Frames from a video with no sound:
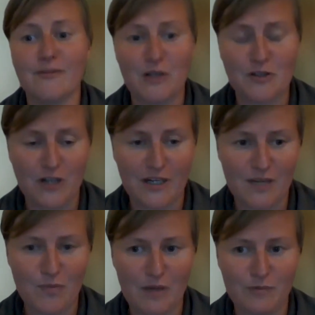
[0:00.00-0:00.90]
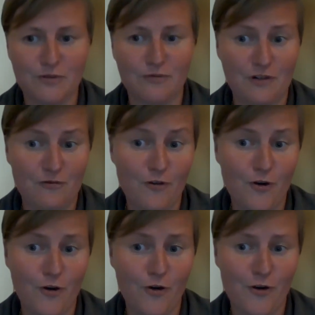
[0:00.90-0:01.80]
because I need people to
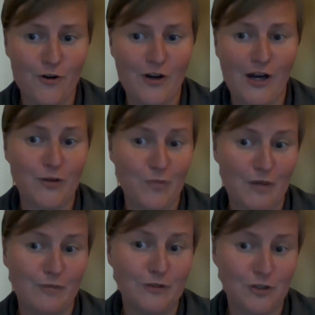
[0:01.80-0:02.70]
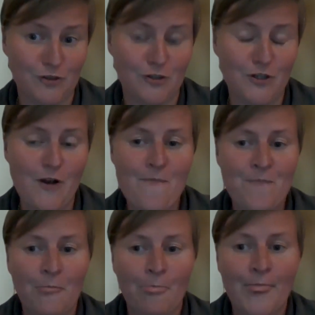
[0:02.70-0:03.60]
refer other people to.
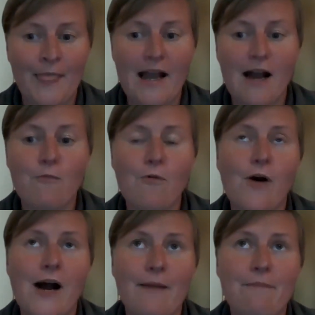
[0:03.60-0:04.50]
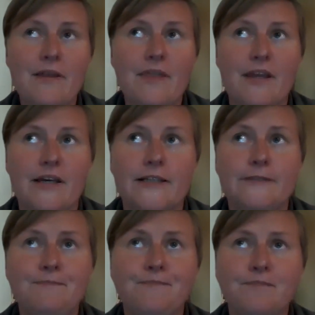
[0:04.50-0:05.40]
And what happened
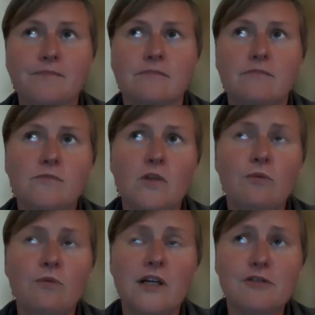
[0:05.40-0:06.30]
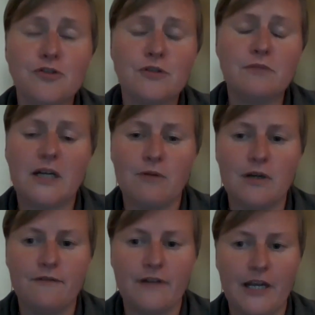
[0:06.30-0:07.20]
there, when I was doing my
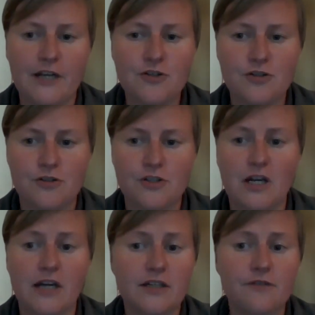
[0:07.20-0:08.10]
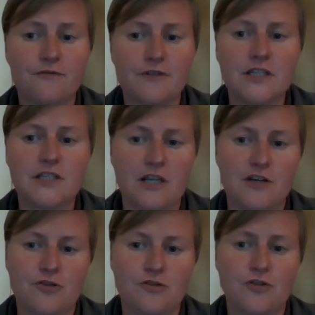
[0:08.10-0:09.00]
qualifications, I did free
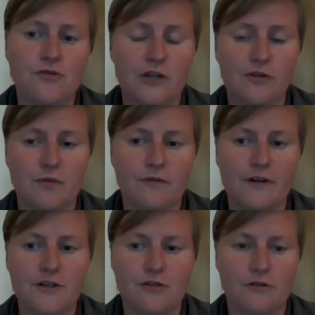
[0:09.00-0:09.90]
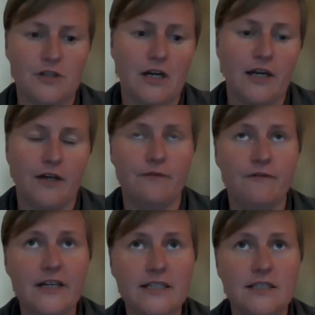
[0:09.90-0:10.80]
sessions to other professionals. I had a
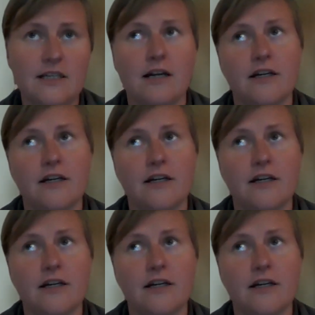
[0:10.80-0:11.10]
vet, I